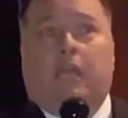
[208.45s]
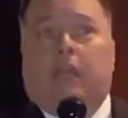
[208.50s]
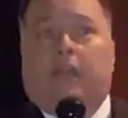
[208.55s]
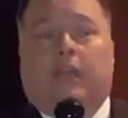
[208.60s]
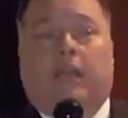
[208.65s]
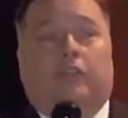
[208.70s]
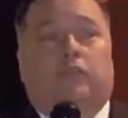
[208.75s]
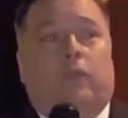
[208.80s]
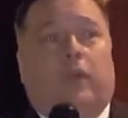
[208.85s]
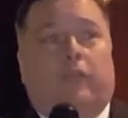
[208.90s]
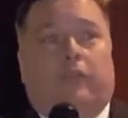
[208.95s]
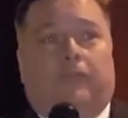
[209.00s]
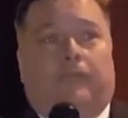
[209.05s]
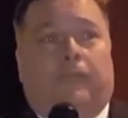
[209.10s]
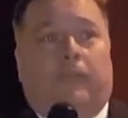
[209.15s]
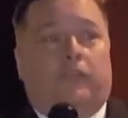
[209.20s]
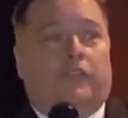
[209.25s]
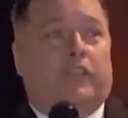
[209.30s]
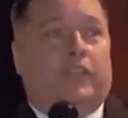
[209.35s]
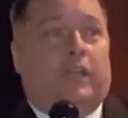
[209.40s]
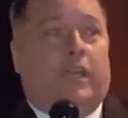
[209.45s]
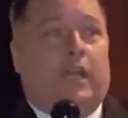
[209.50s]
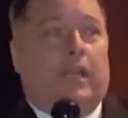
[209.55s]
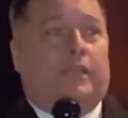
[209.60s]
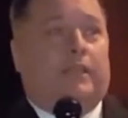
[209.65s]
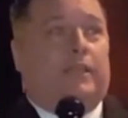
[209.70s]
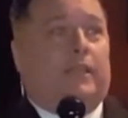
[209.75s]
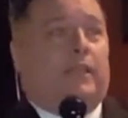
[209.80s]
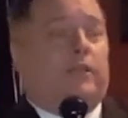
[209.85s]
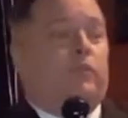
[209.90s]
And that's why the first thing
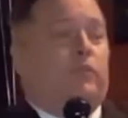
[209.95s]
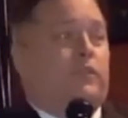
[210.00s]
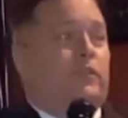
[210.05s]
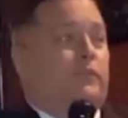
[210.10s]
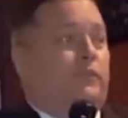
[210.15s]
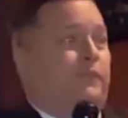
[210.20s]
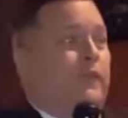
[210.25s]
I did was